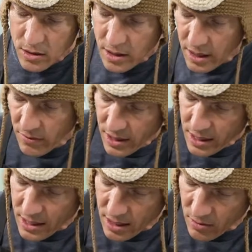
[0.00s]
So I got
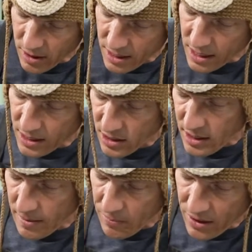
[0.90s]
everything done around the
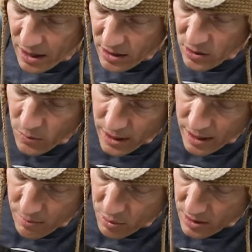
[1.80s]
edges. I also
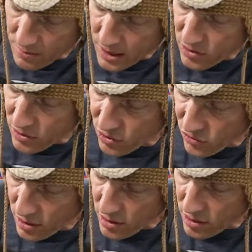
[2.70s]
went and put some extra
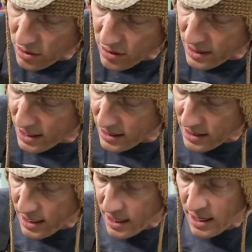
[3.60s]
structure on the
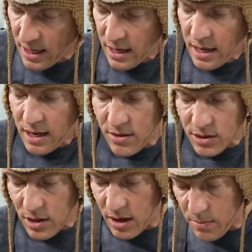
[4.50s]
inside. And
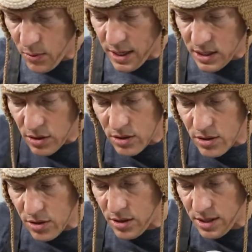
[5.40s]
this will help me when I start to
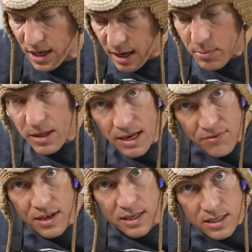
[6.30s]
do the top. I'll have
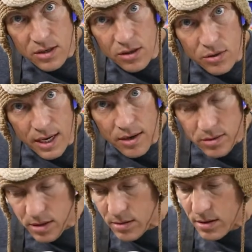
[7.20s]
things to glue down
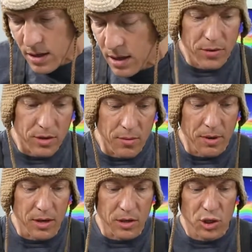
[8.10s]
to. There's going to
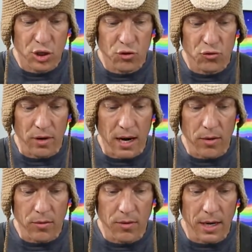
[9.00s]
be a
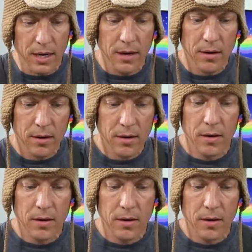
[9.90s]
shroud right here.